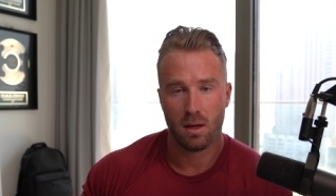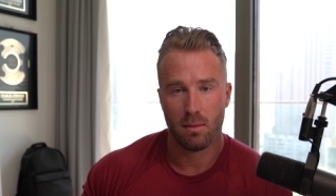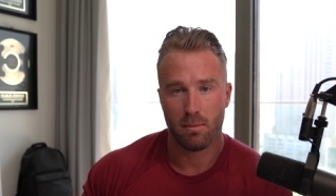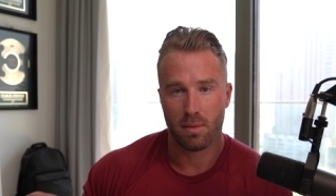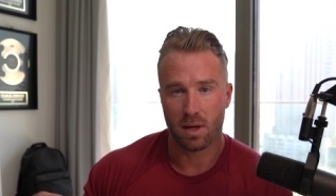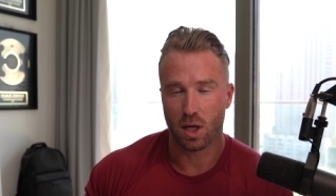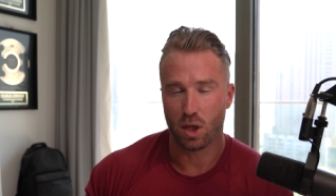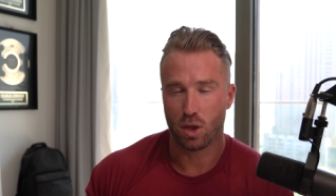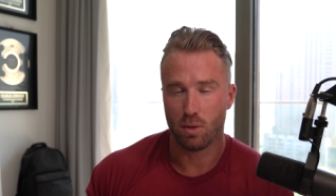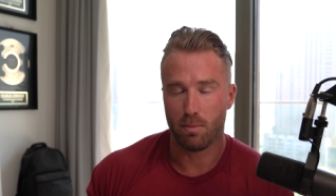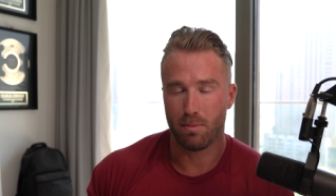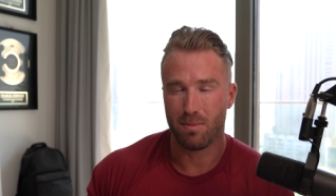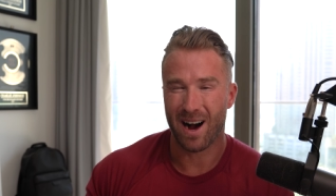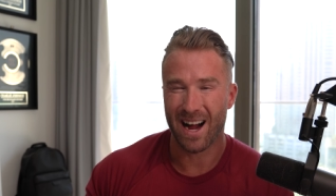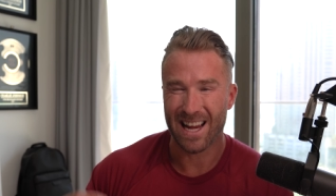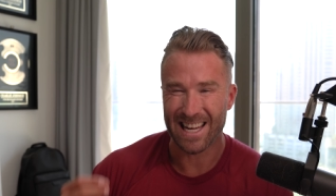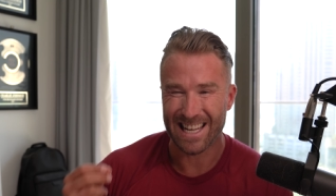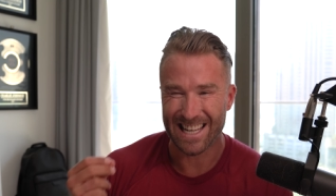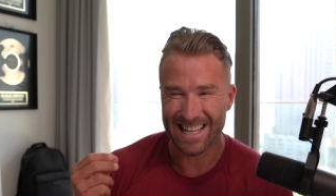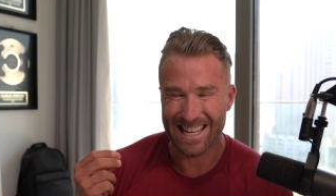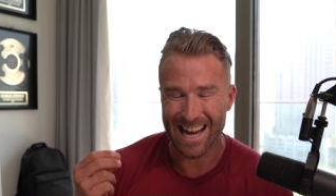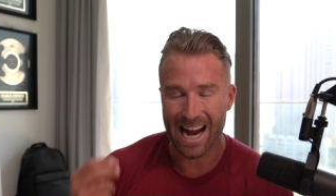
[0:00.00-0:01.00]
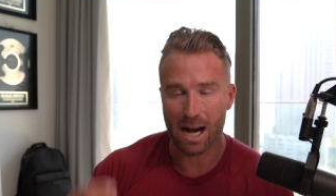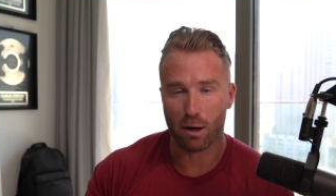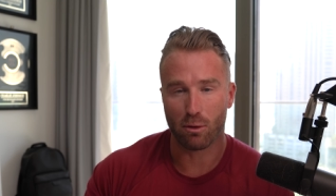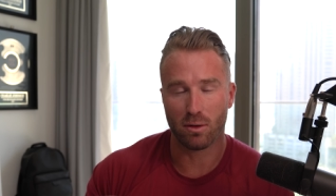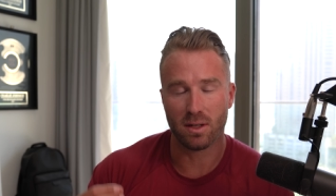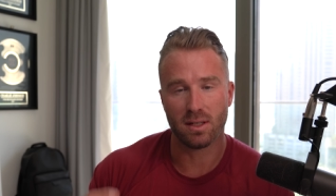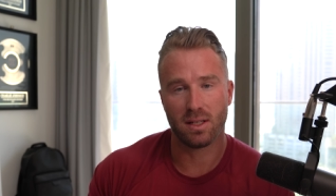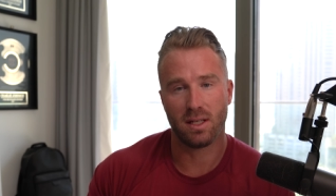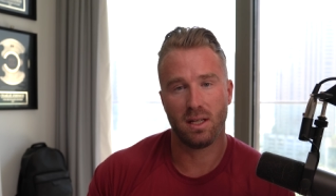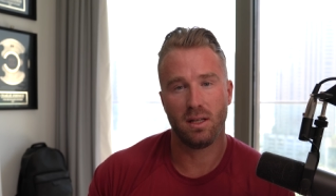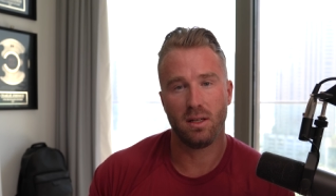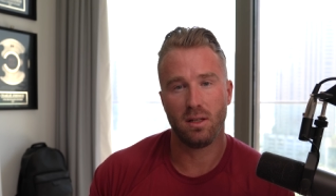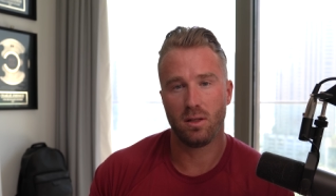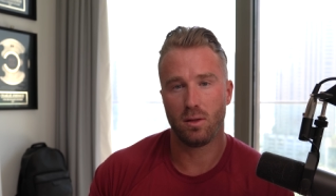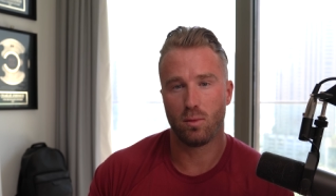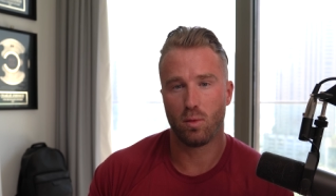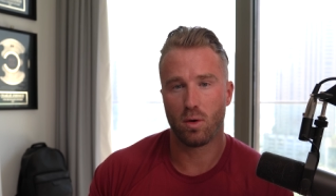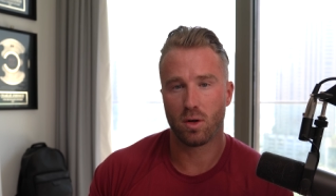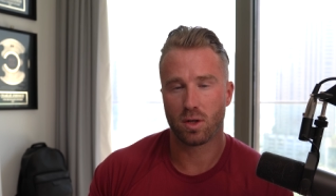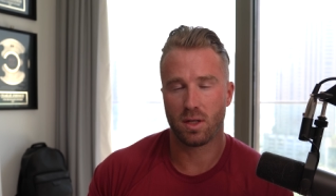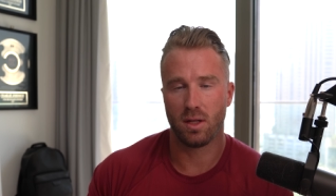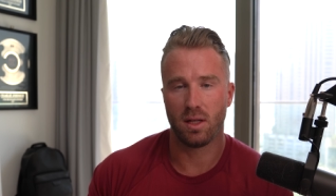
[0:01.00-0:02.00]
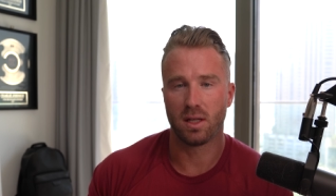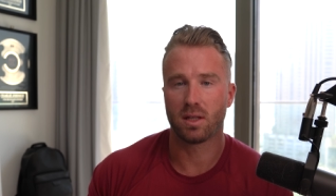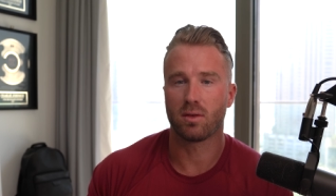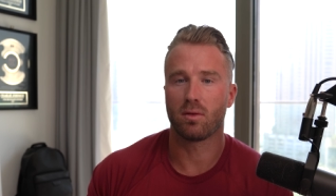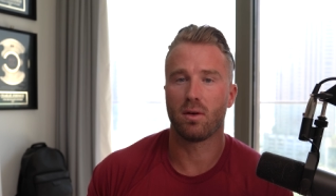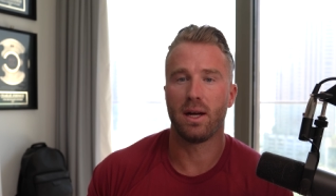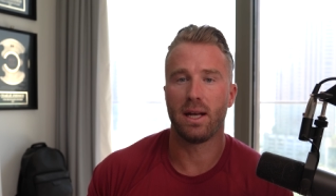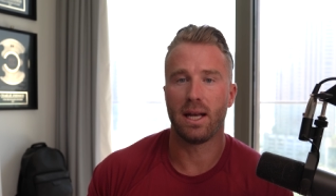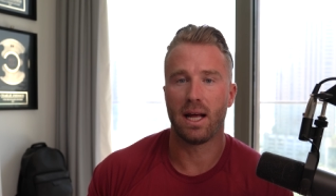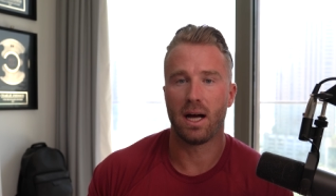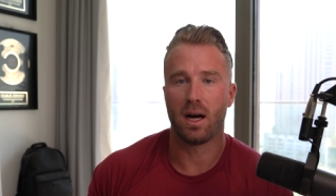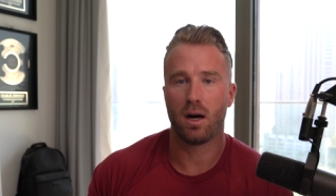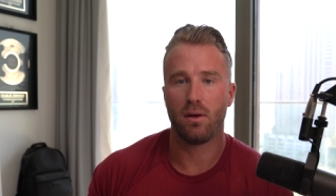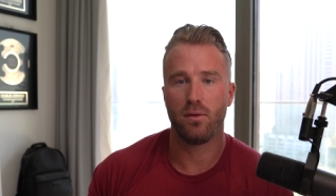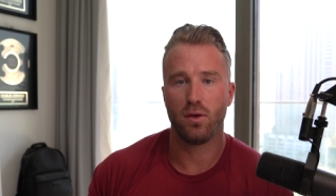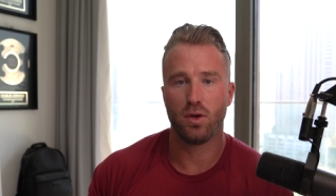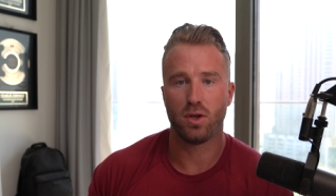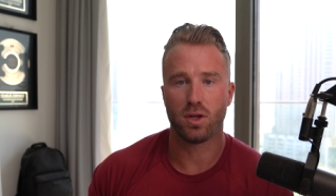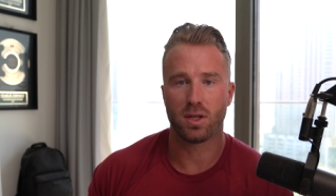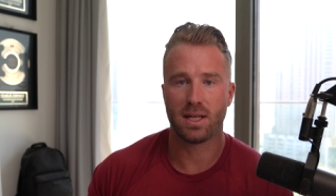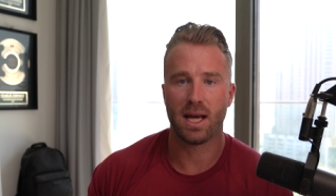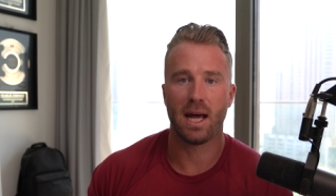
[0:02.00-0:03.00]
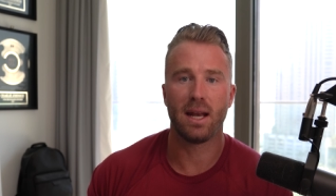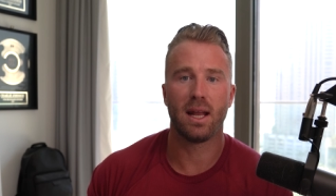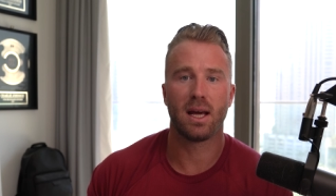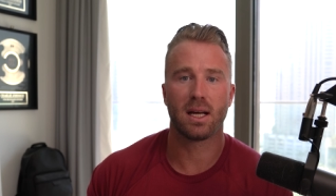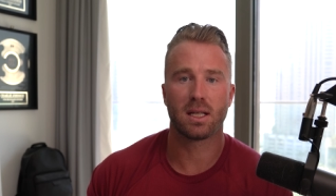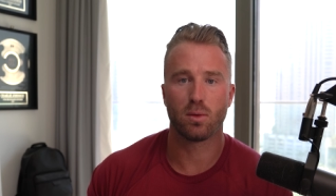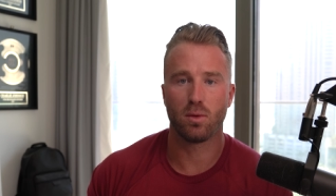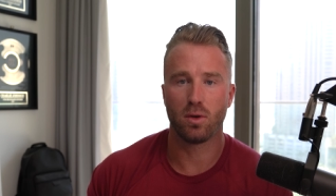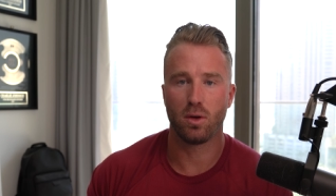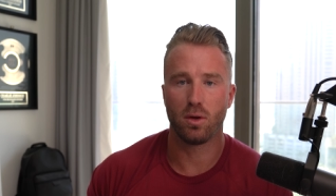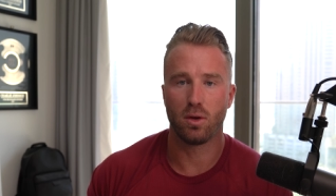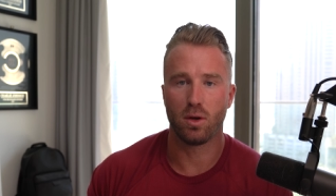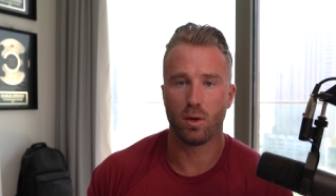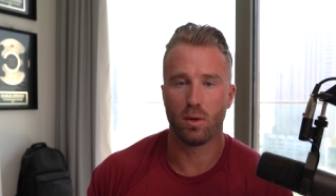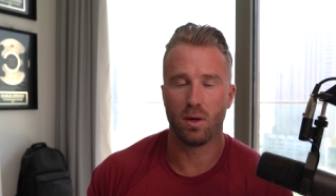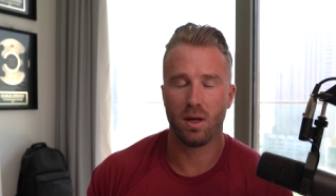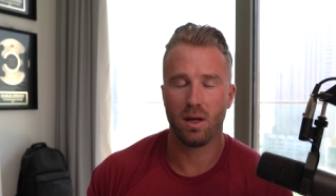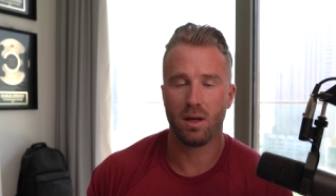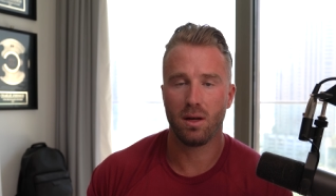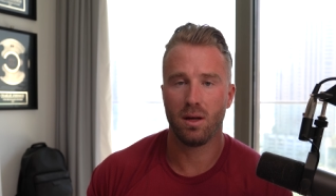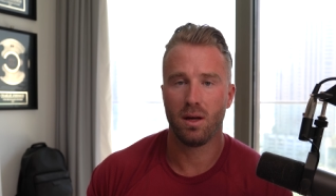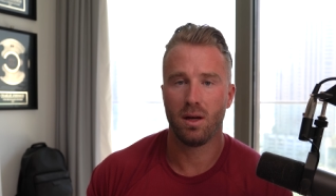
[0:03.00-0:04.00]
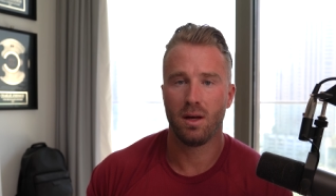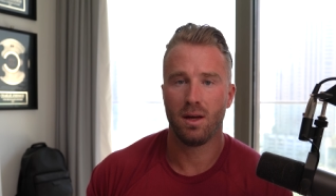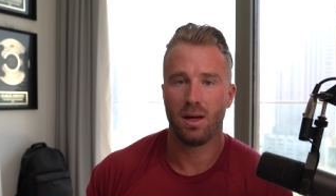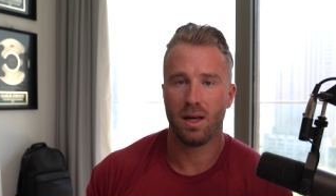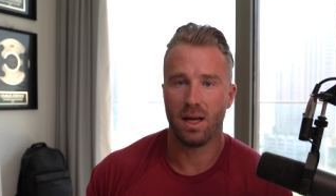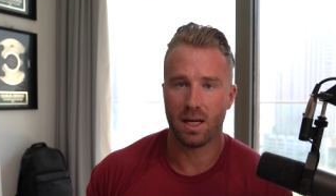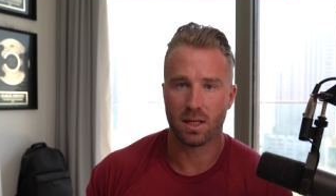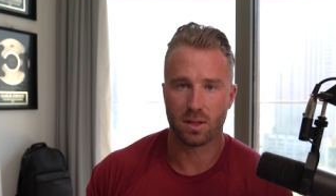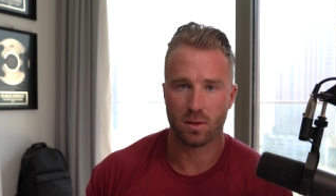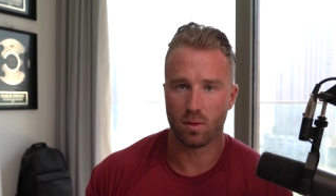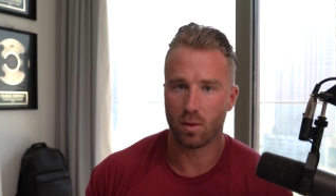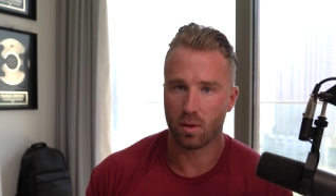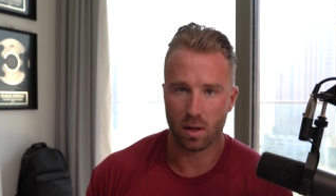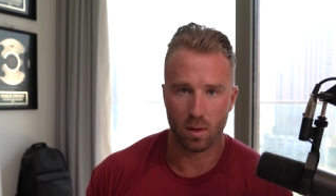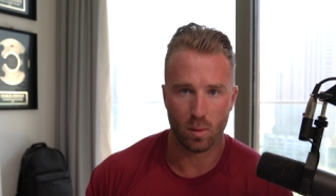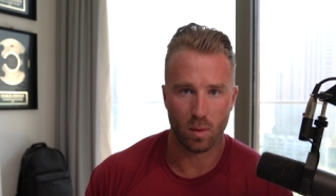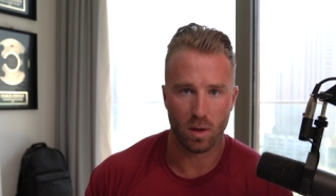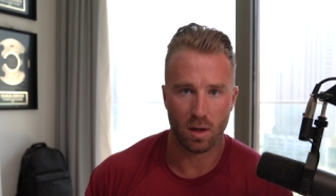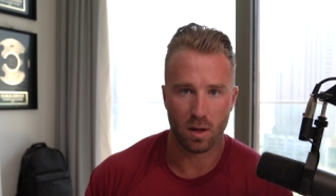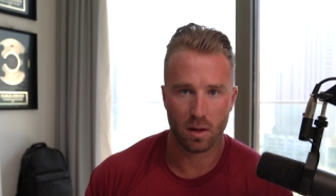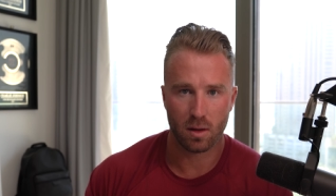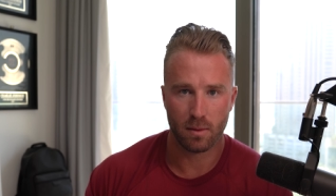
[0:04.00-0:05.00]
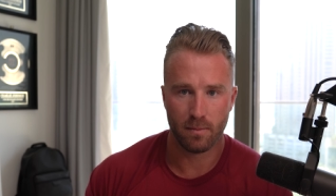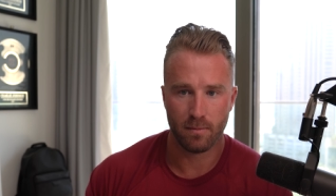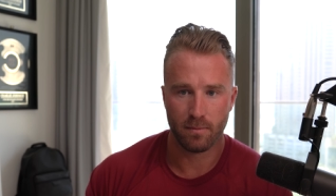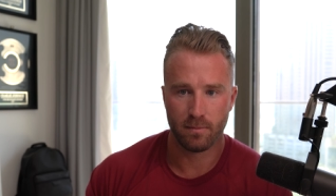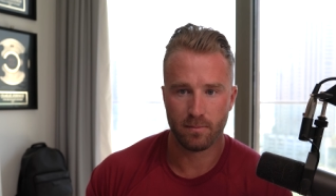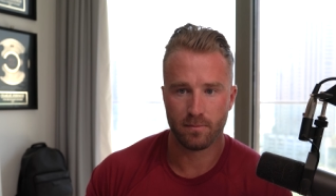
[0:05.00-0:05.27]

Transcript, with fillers: Because I guarantee you watching this right now, if you just 10x what you're doing, it's not going to work.